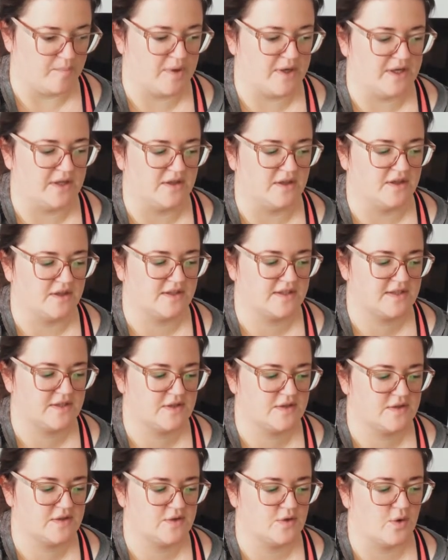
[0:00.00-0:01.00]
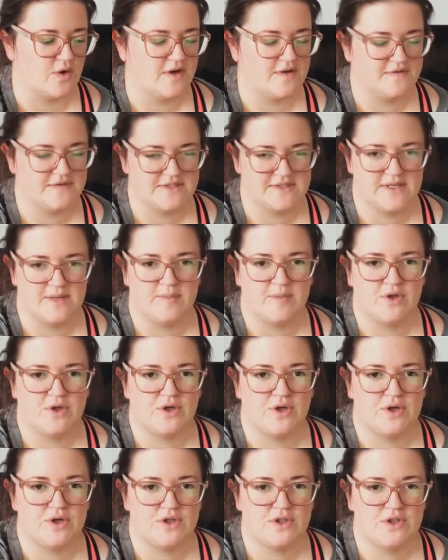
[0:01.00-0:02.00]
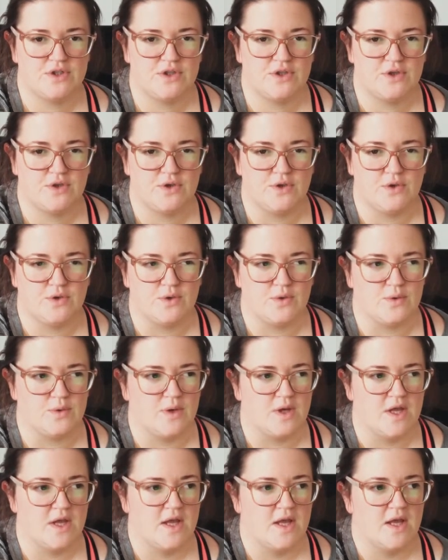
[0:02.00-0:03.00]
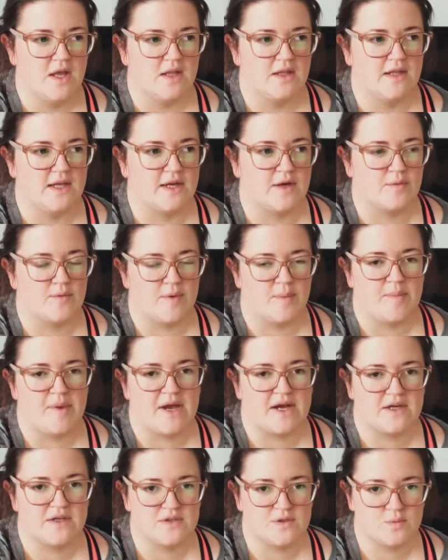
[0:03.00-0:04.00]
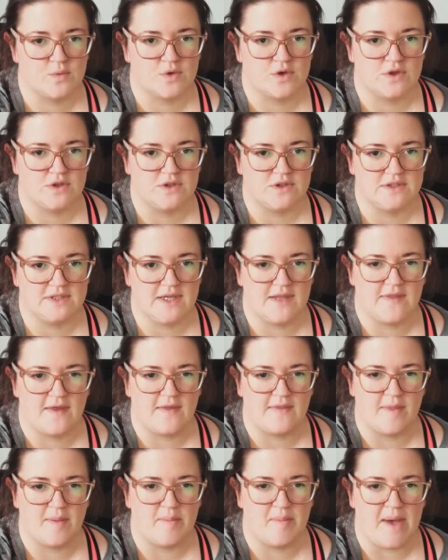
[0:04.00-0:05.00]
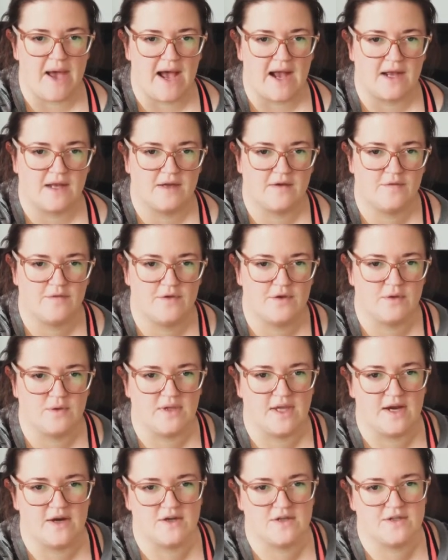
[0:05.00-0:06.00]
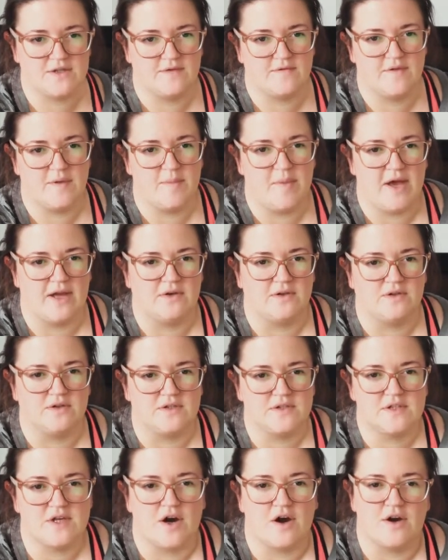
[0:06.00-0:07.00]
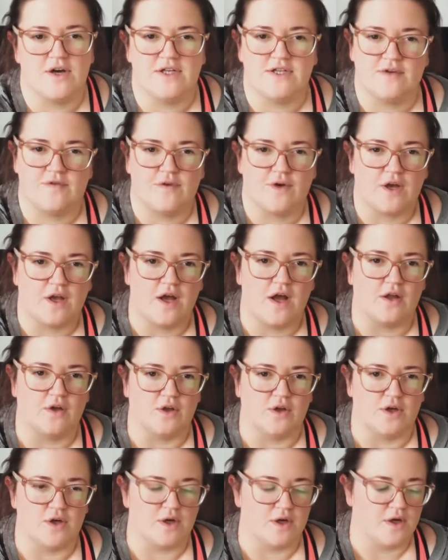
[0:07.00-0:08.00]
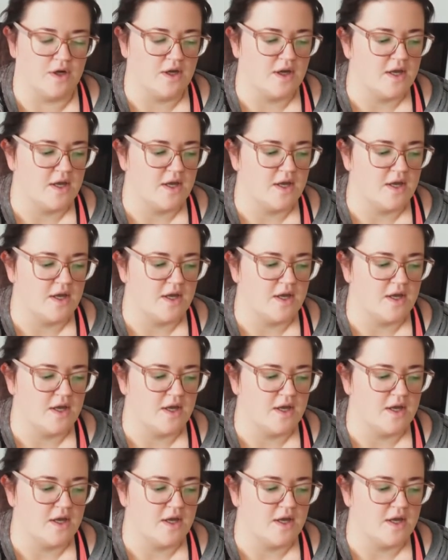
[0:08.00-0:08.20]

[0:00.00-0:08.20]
but it looks sort of similar to like a Rebecca's World in that the back few layers of the petals are a different color